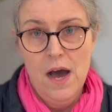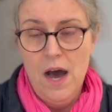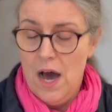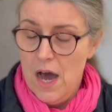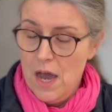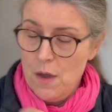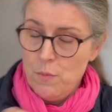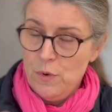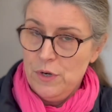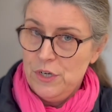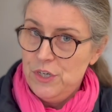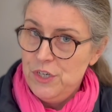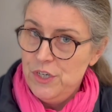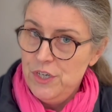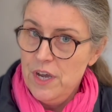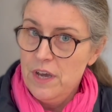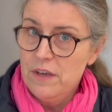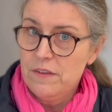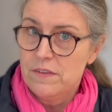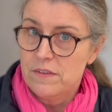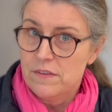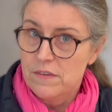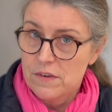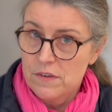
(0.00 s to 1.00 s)
I would
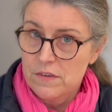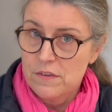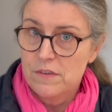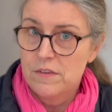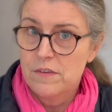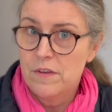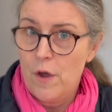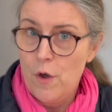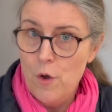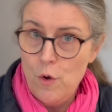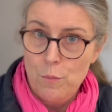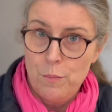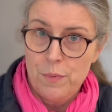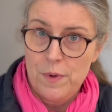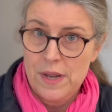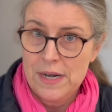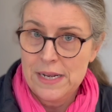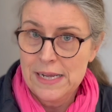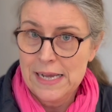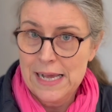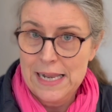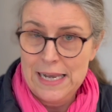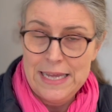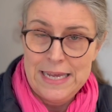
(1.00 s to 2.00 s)
just soap
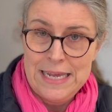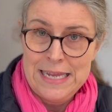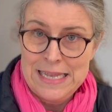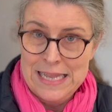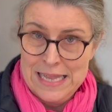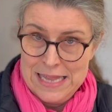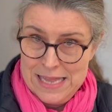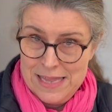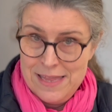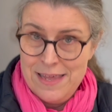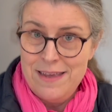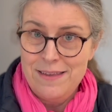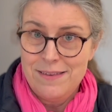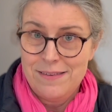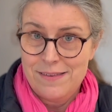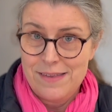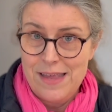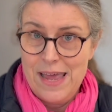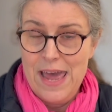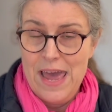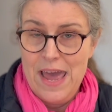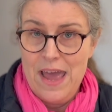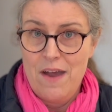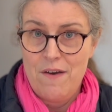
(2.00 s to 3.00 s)
and clean this
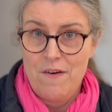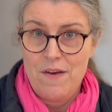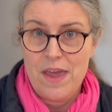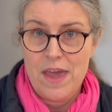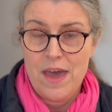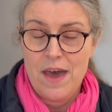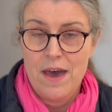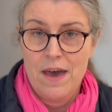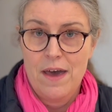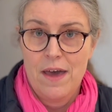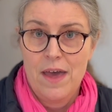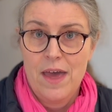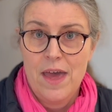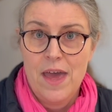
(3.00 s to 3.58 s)
area.